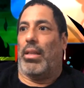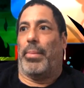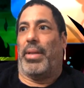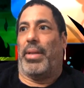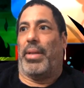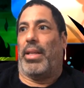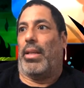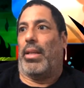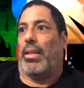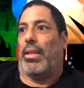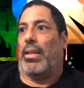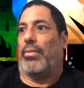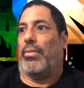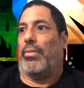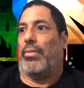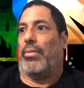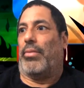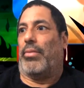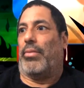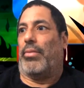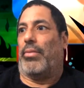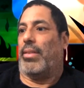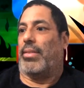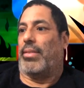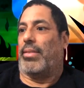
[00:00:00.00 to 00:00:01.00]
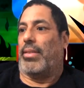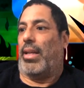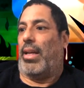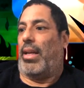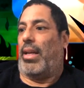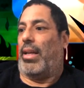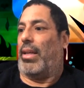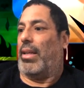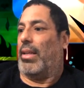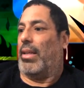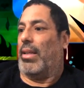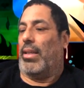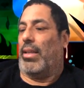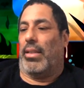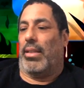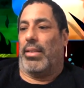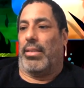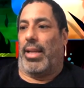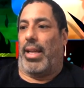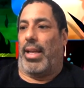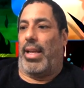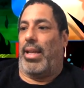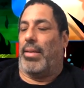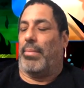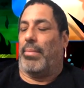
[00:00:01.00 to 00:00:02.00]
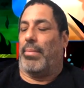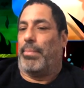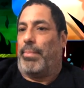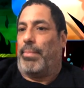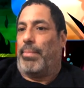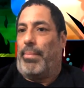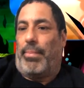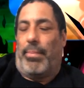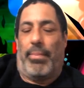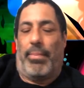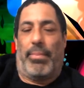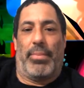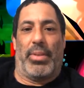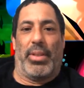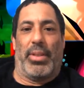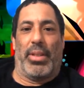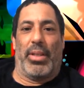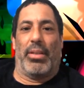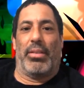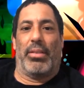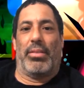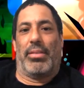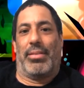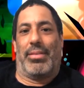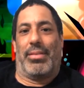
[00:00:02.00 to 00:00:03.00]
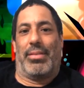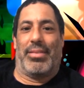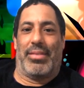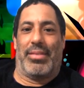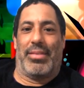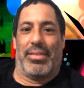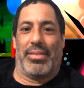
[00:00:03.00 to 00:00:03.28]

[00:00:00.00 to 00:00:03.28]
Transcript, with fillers: I mean, and for me, it's like, damn, you know.